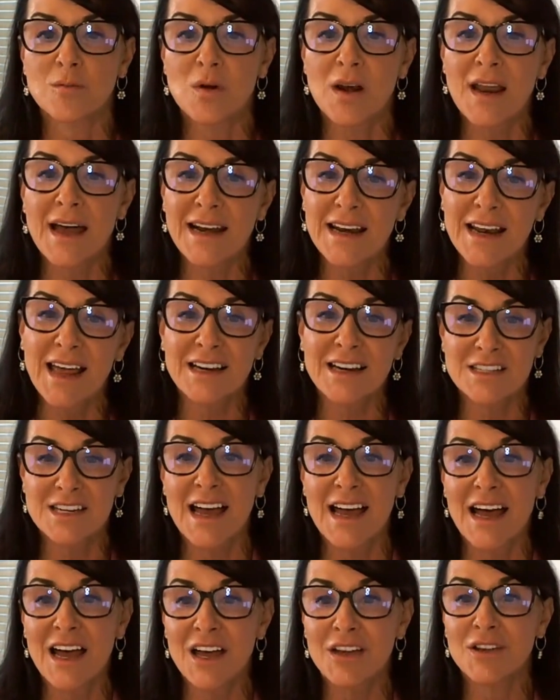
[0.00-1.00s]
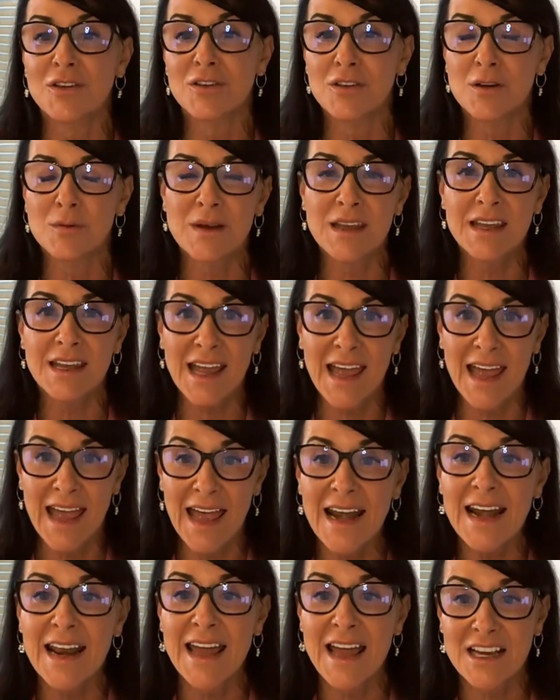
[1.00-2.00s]
Well, I'd like to argue that we
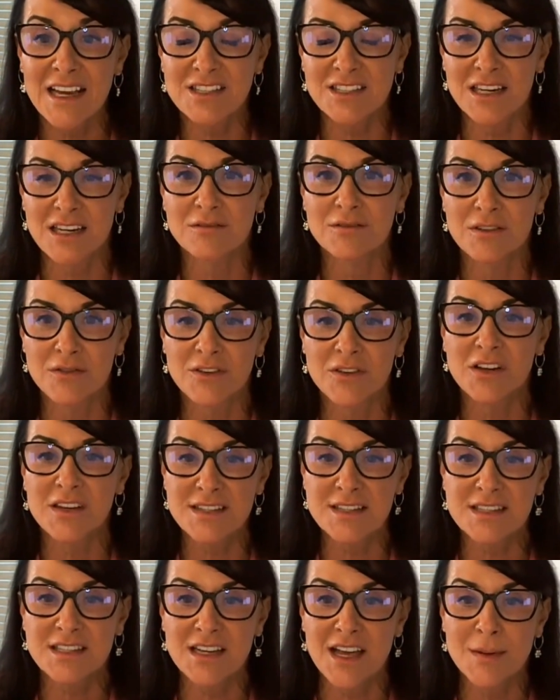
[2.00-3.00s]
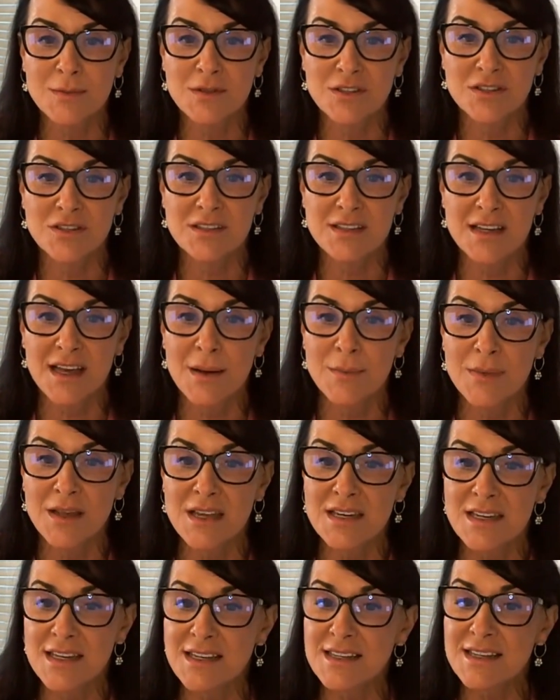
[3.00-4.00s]
can actually reverse type 2
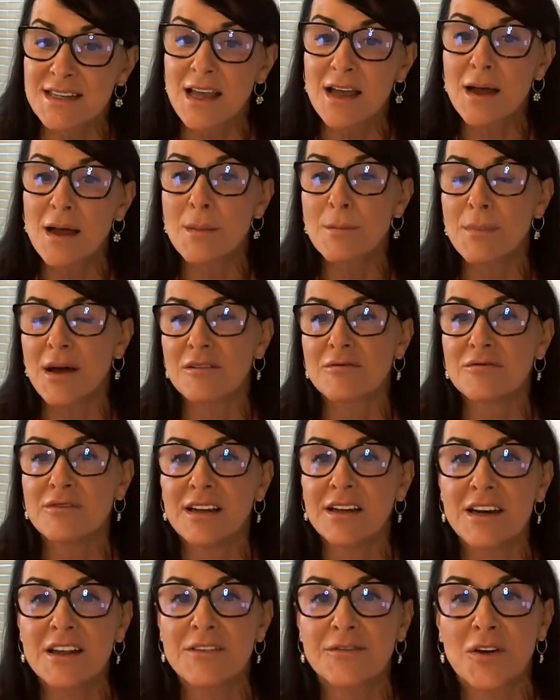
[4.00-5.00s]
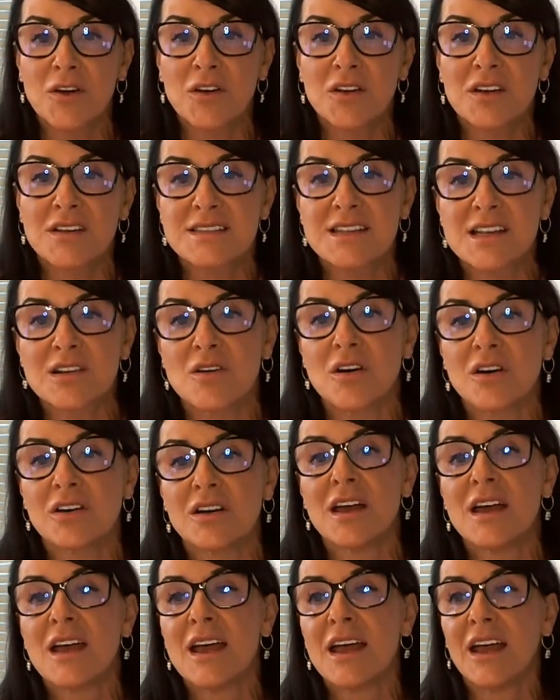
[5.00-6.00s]
diabetes by really focusing
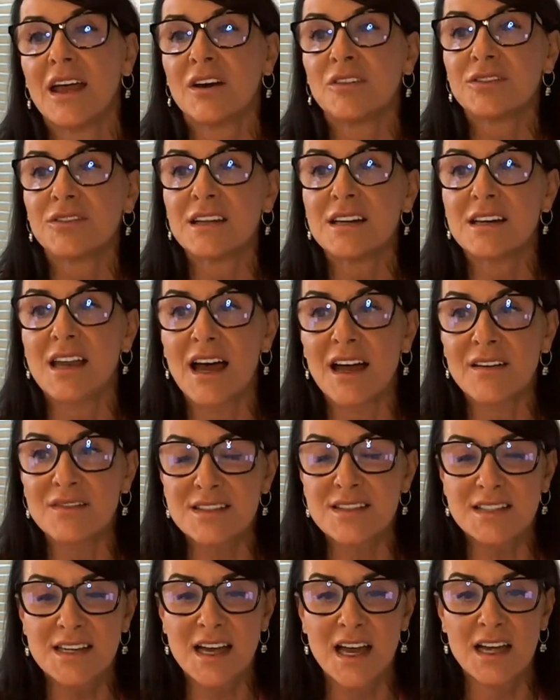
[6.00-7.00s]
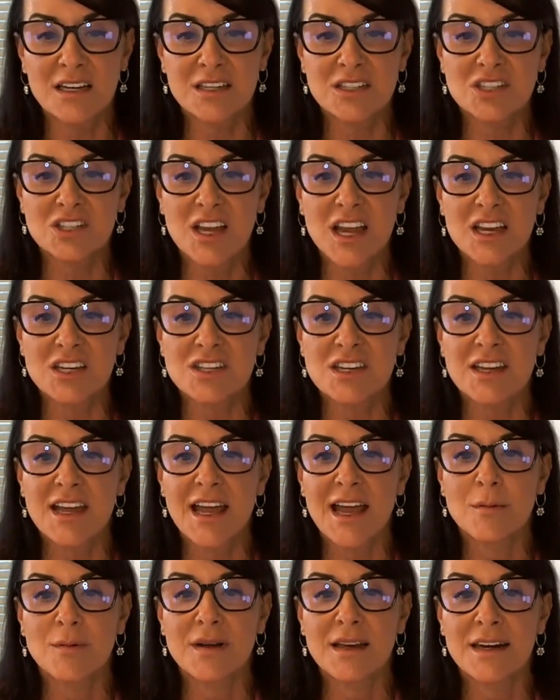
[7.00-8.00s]
on healthy lifestyle and changing
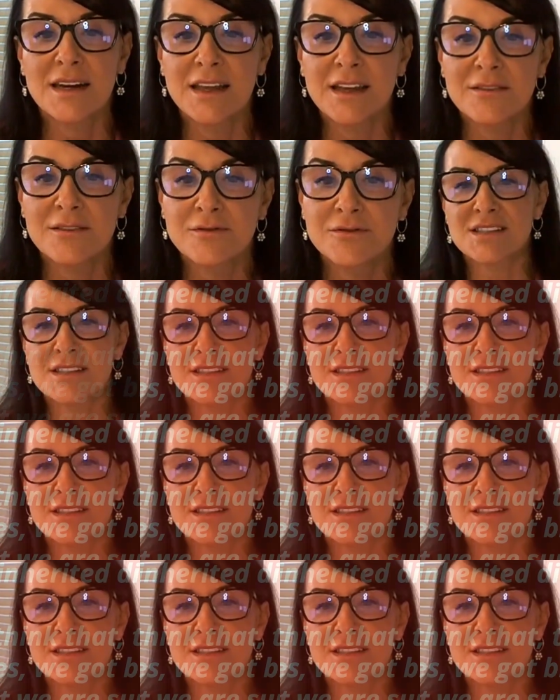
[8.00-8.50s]
how we live.